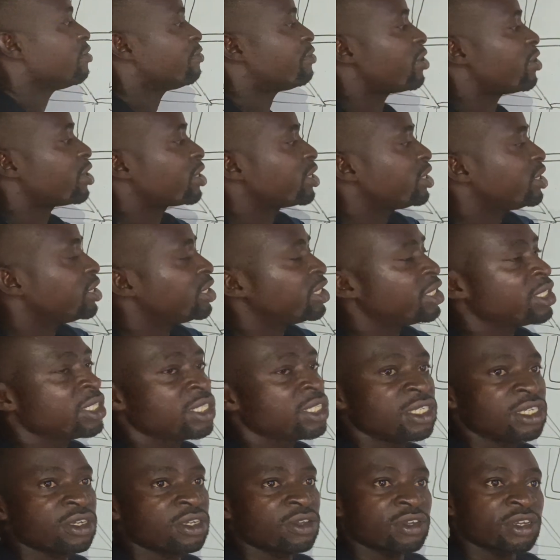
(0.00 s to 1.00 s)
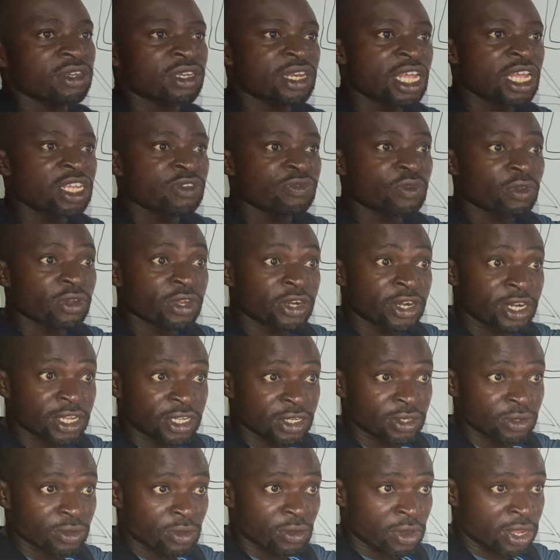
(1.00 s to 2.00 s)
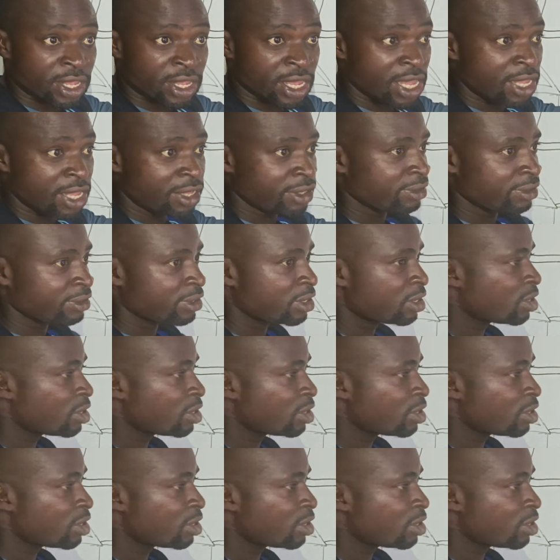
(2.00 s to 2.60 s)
For grid G, that is for grid. Okay.